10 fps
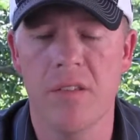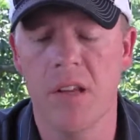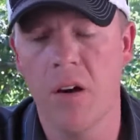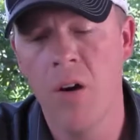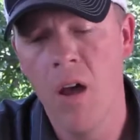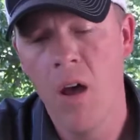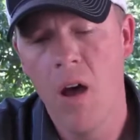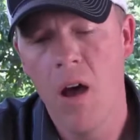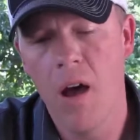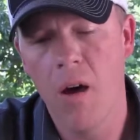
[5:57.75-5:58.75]
So
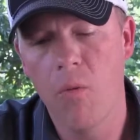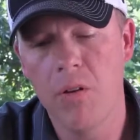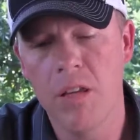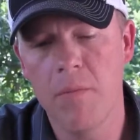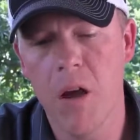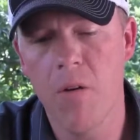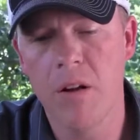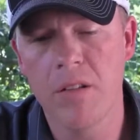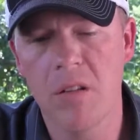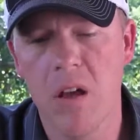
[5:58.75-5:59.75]
we'll keep
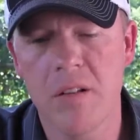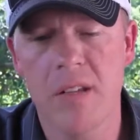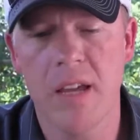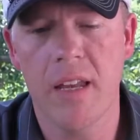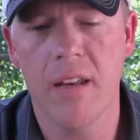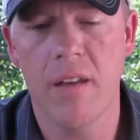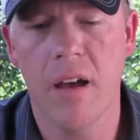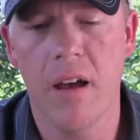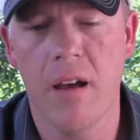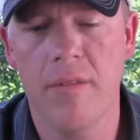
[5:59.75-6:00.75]
going as long as I can
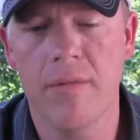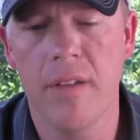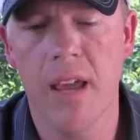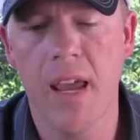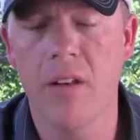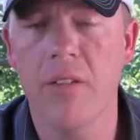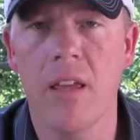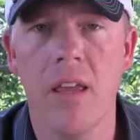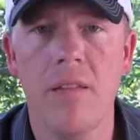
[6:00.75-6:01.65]
handle the heat,